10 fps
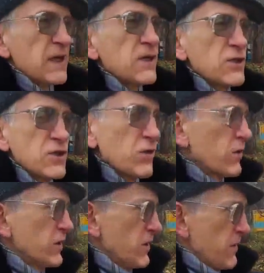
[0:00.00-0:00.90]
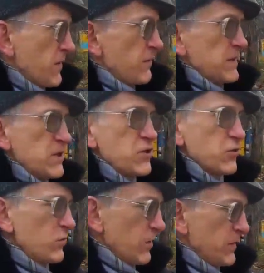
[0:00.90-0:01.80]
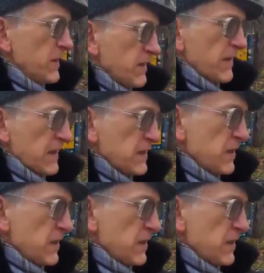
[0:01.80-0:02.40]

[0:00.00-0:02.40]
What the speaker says: story, position will be like that.